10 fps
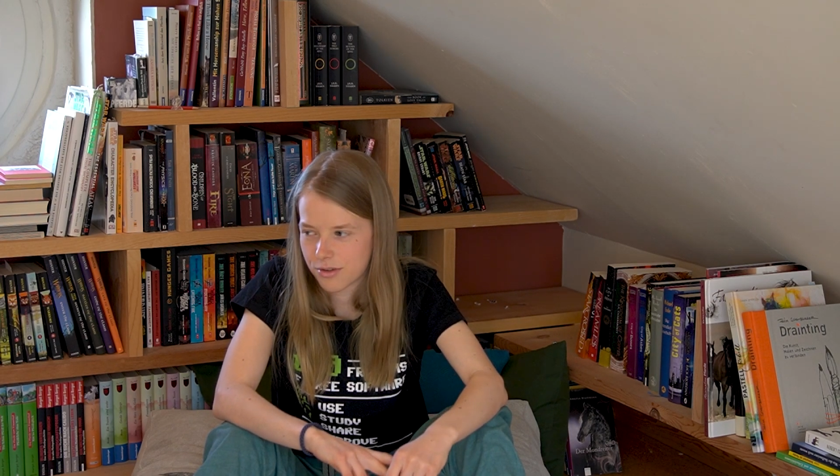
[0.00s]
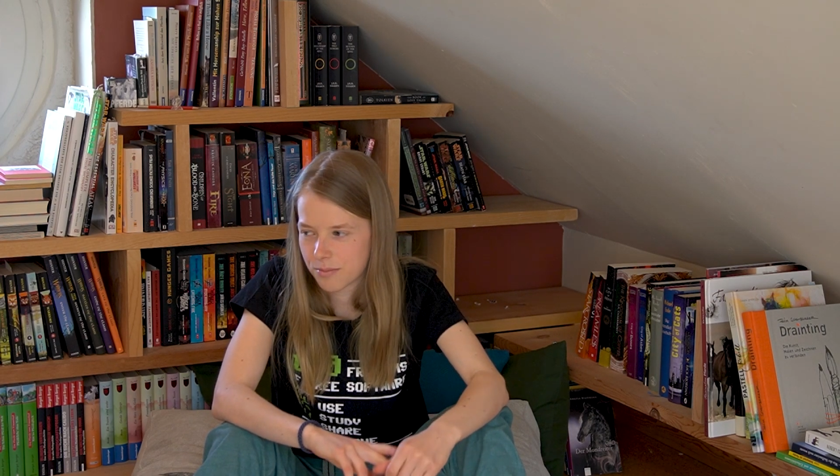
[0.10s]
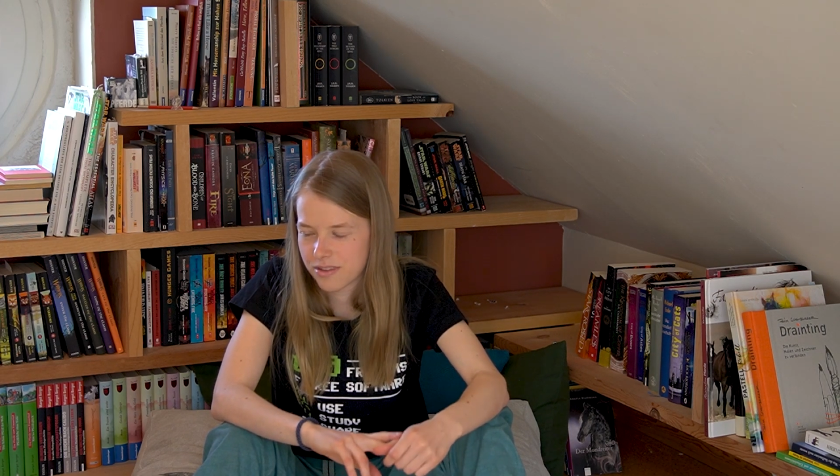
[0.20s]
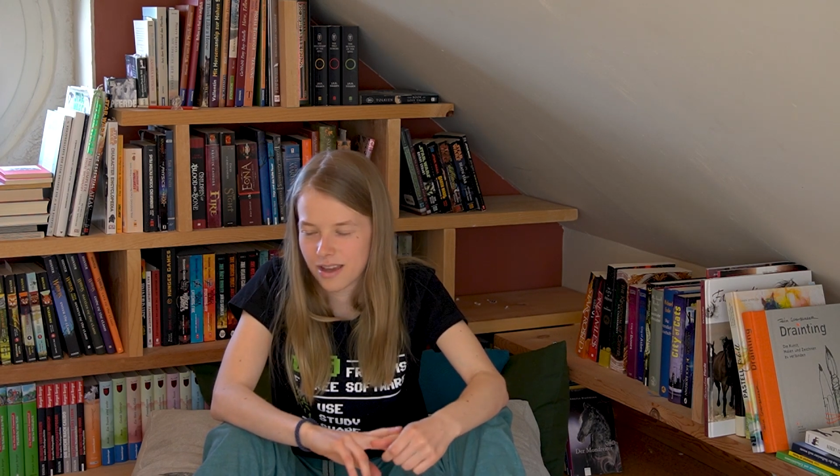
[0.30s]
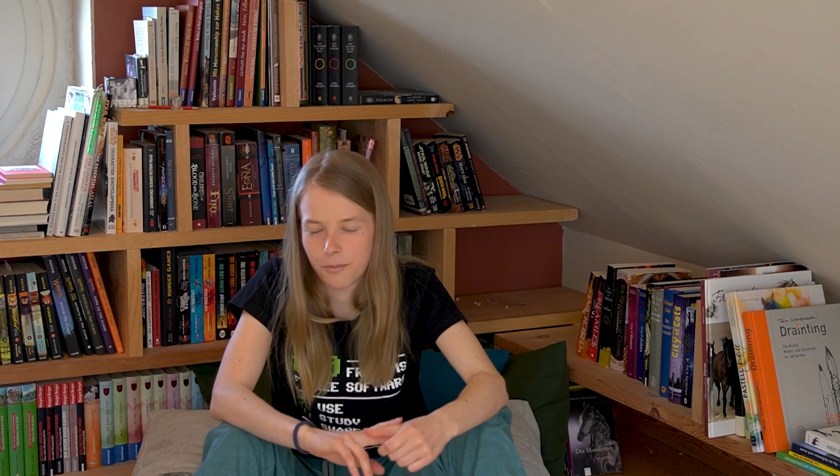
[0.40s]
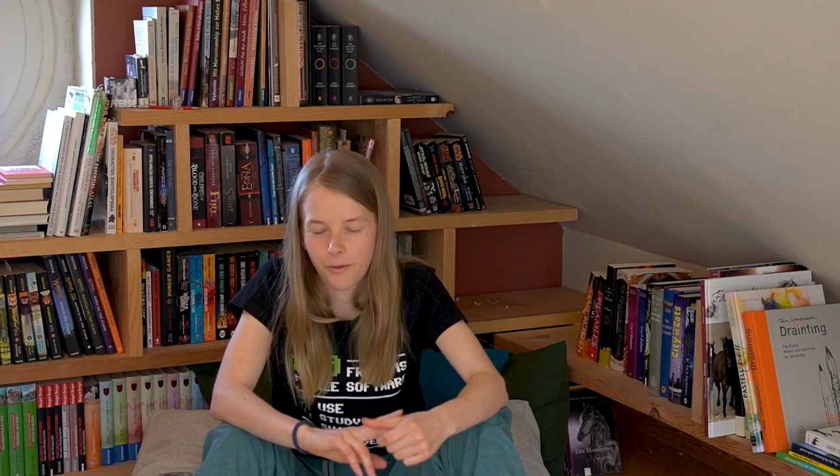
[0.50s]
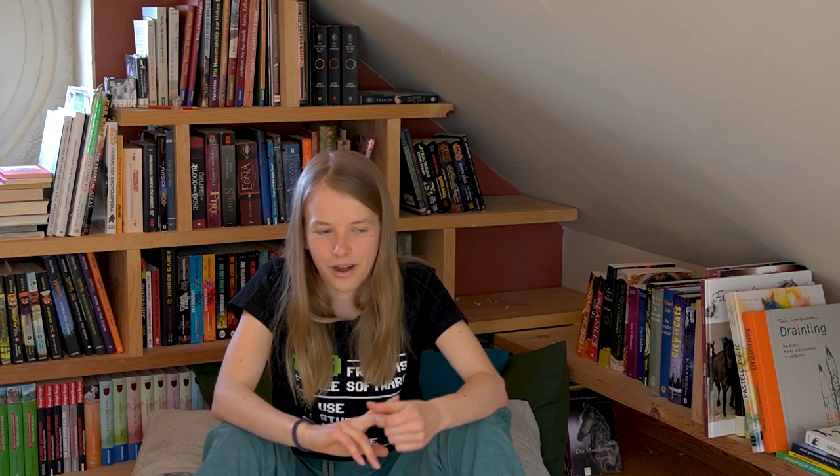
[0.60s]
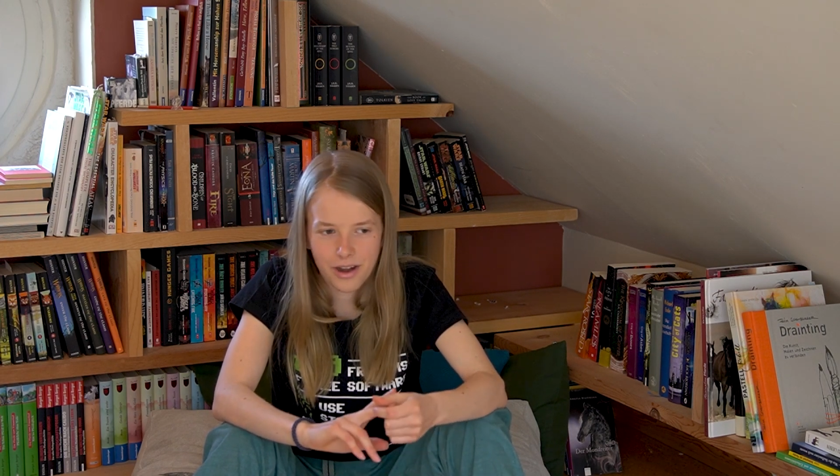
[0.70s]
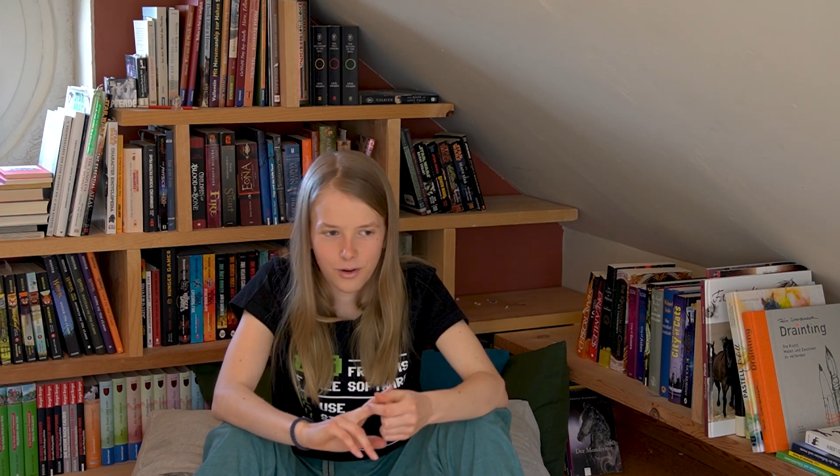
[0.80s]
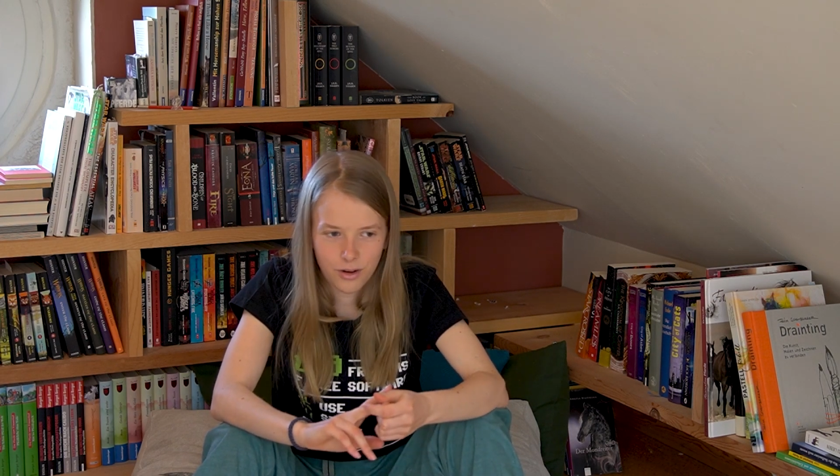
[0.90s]
from
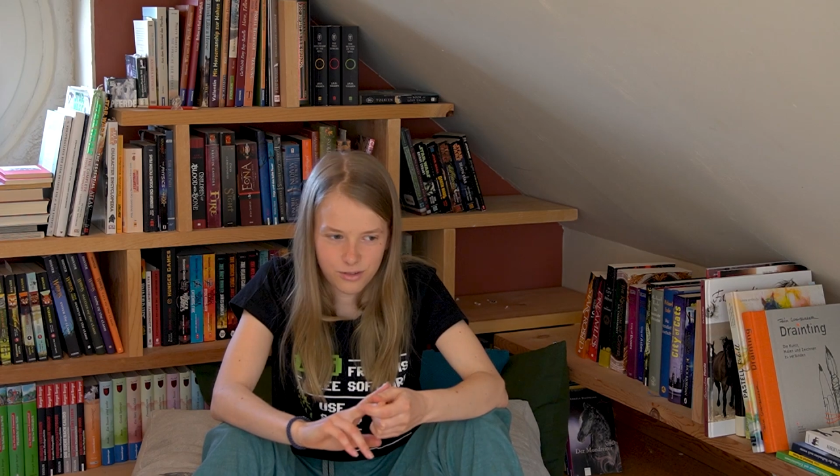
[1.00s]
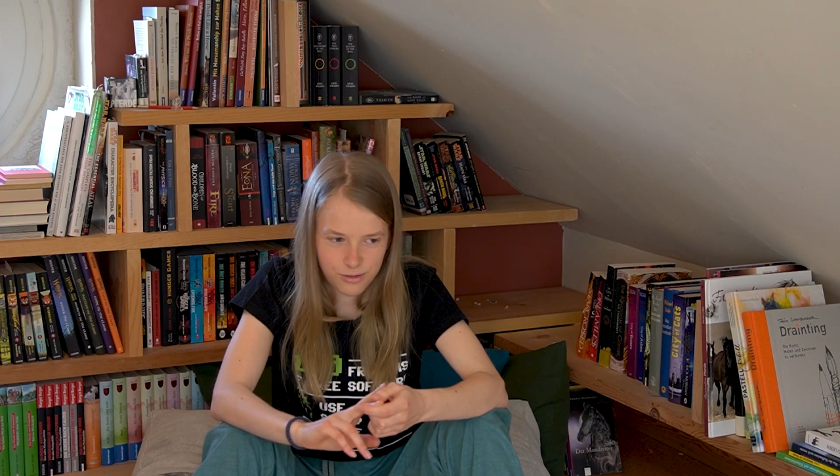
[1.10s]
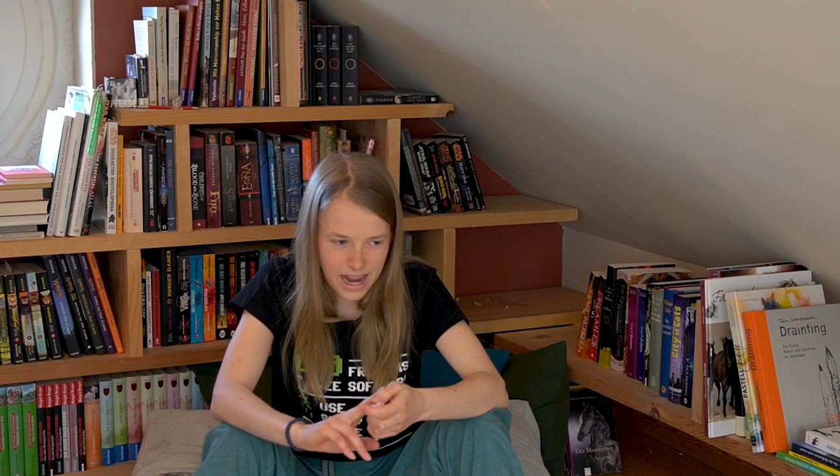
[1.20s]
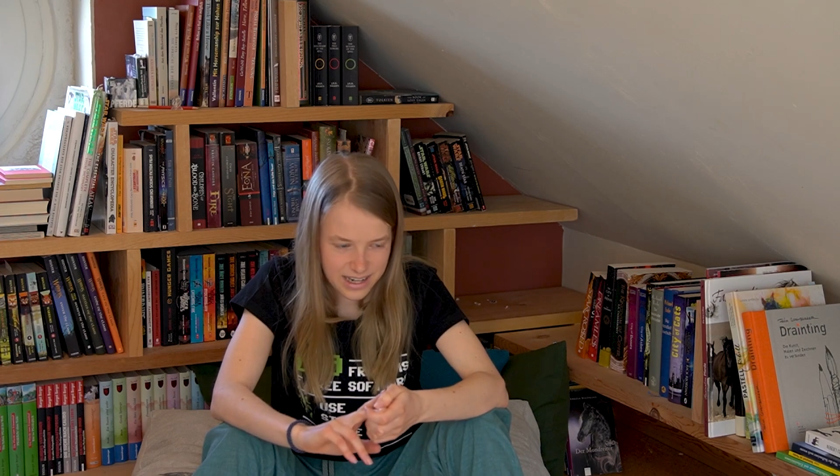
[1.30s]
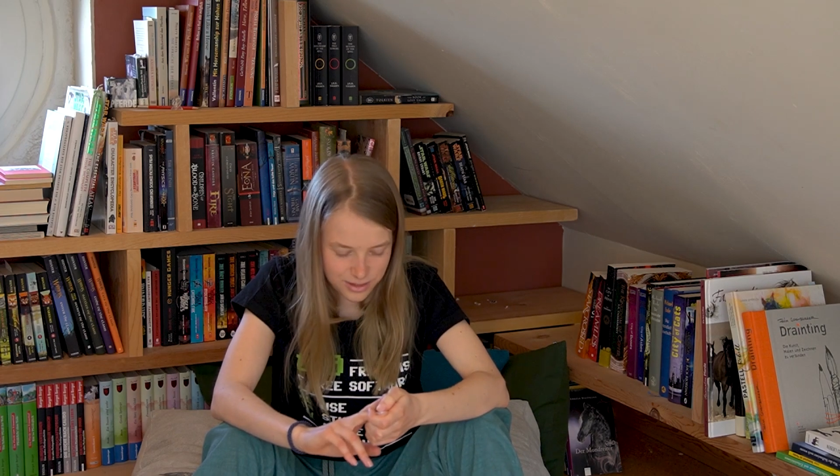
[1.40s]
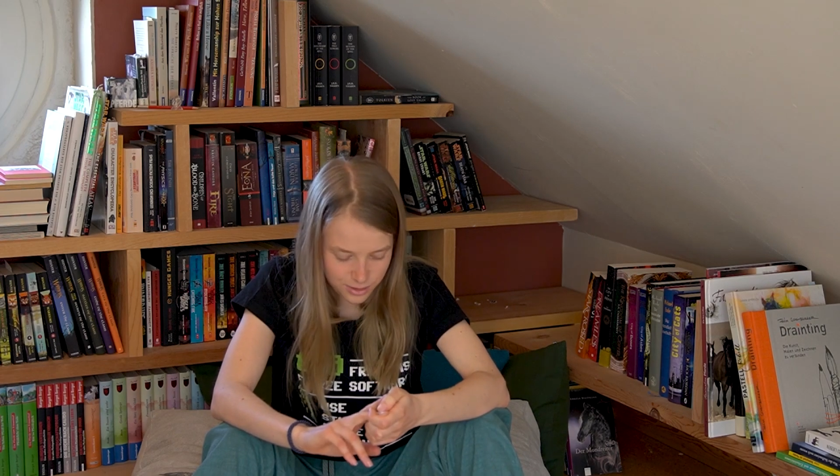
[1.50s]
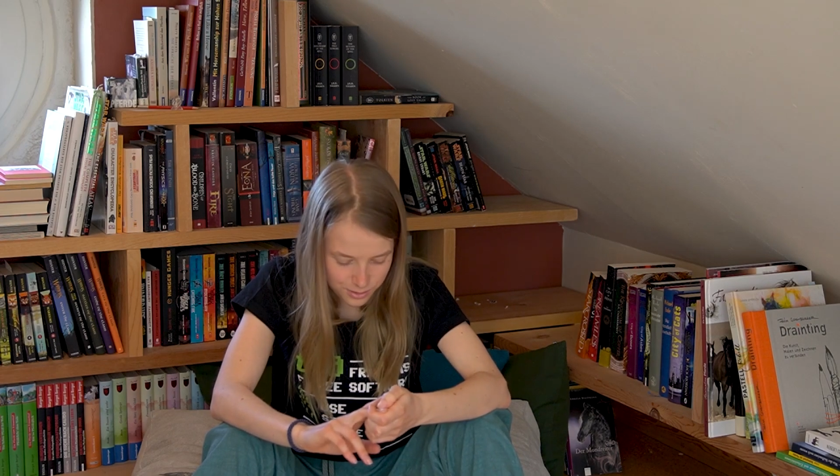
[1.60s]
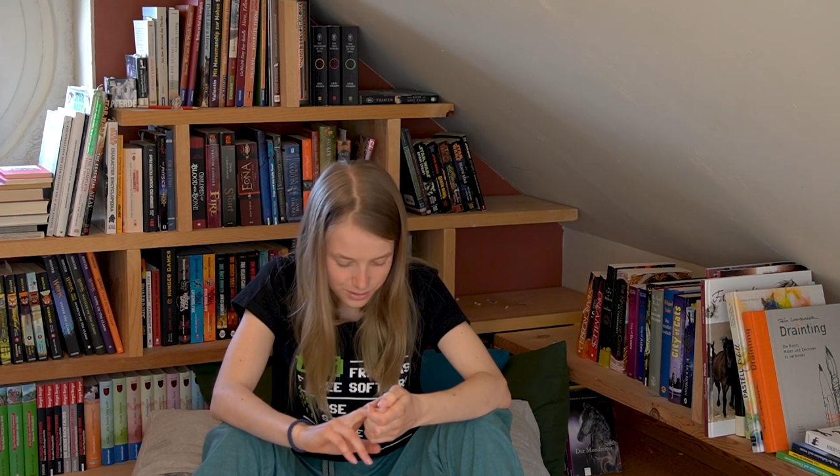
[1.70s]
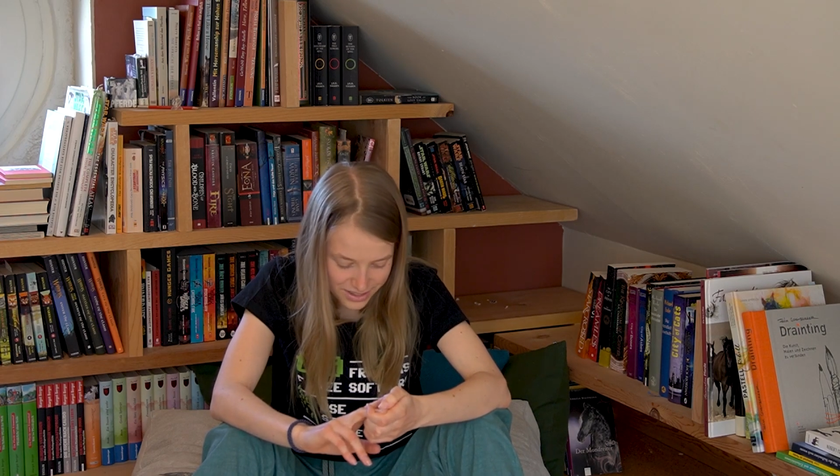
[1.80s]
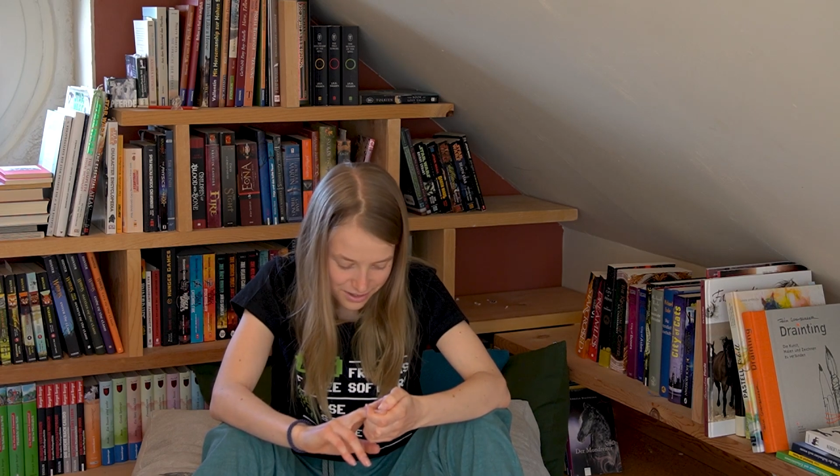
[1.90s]
somewhere or read
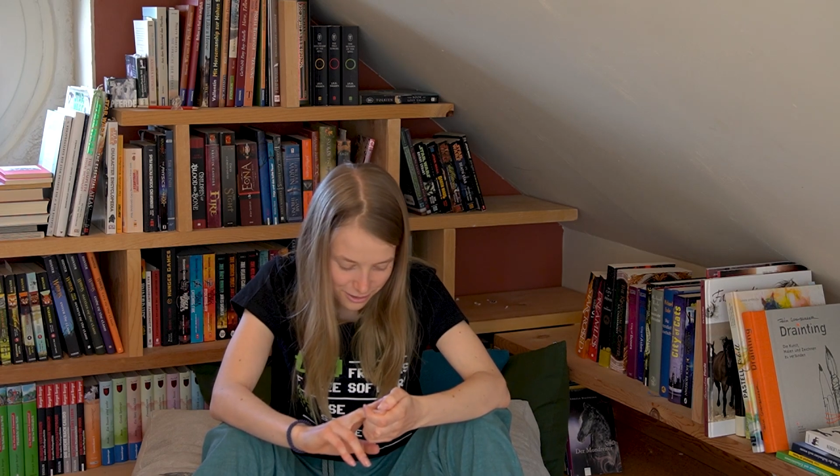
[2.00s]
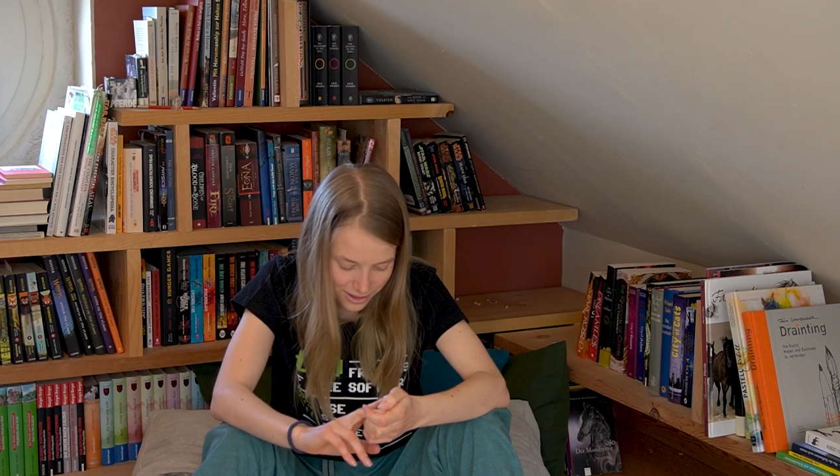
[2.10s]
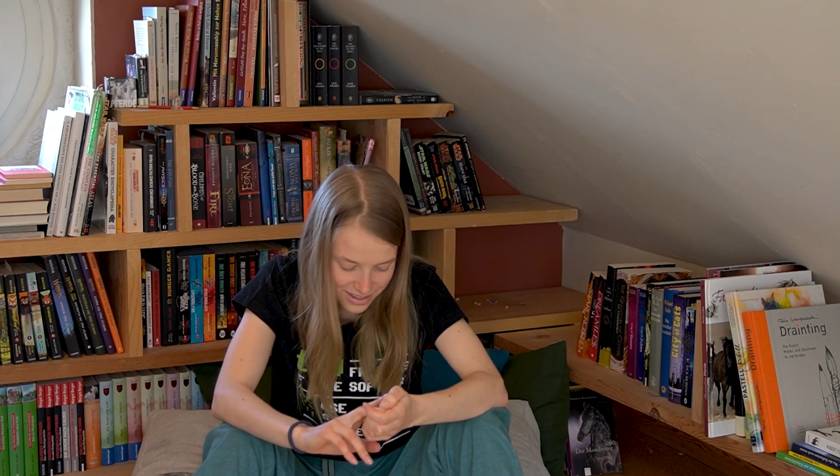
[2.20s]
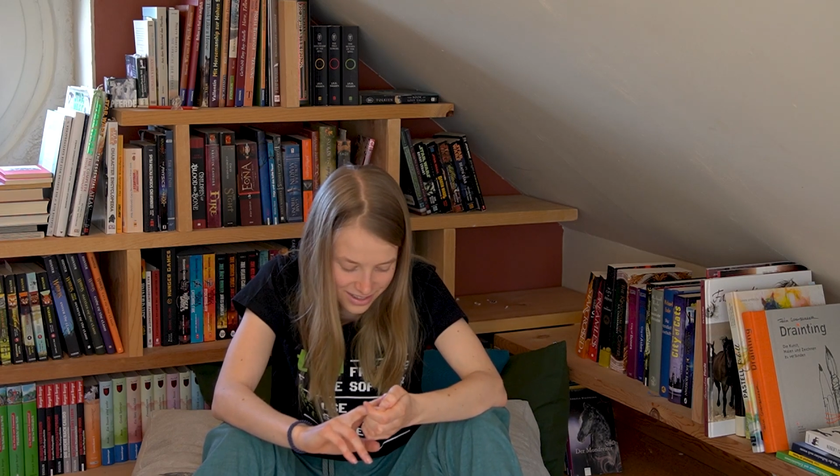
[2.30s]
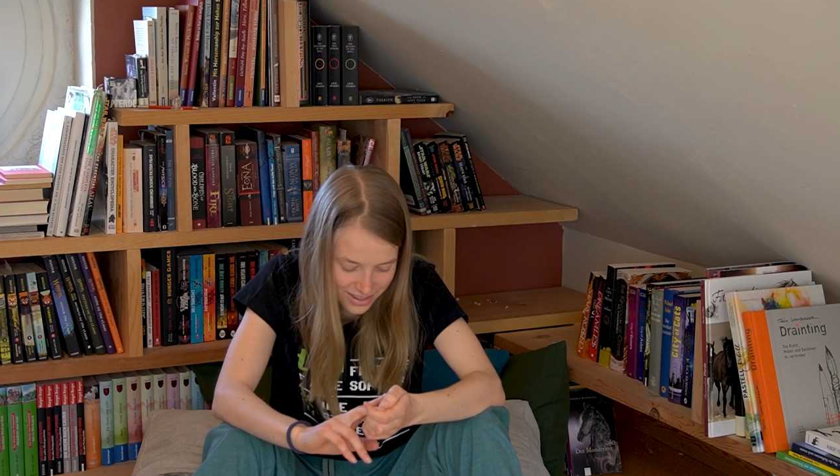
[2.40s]
or whatever.